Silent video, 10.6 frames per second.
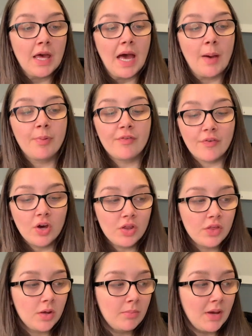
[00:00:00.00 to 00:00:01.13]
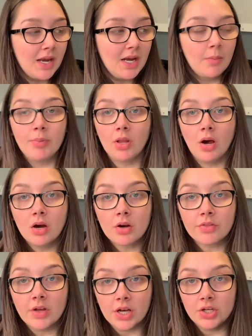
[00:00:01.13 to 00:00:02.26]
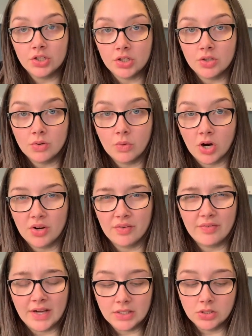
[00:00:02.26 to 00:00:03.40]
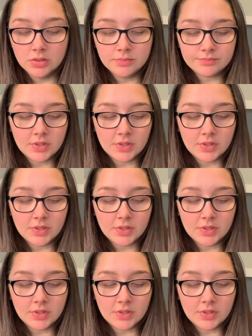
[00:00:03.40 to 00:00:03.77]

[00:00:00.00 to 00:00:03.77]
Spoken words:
I prefer them in a block than I do on a file.